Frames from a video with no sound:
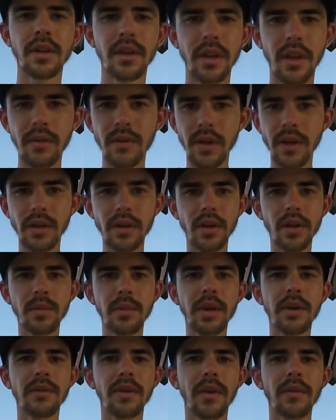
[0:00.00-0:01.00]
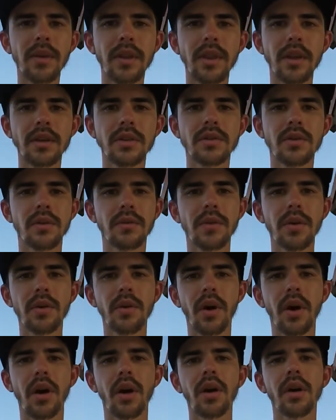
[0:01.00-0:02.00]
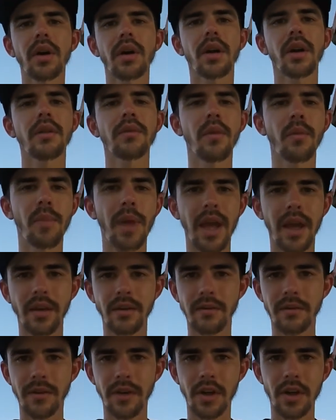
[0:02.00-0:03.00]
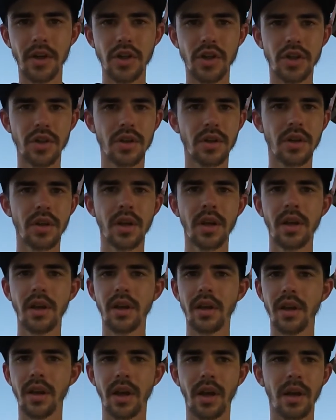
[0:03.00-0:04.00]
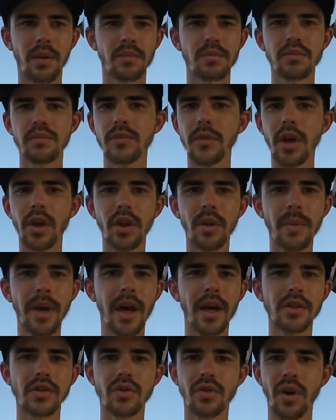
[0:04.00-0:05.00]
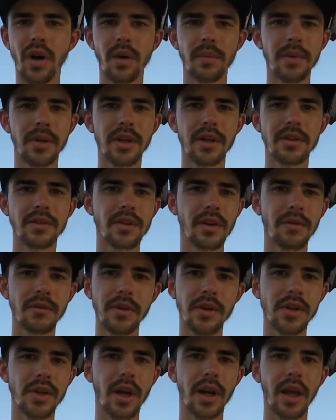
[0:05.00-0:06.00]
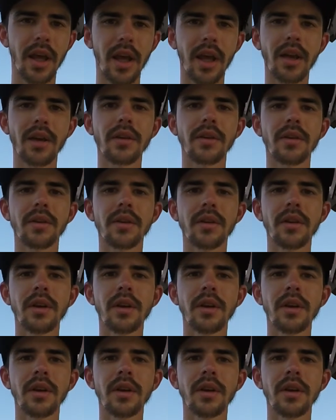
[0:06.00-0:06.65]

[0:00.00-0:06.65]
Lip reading: They've got a little bit of everything, so if you are kind of a panfish, yellow bass, crappie, sunfish kind of angler,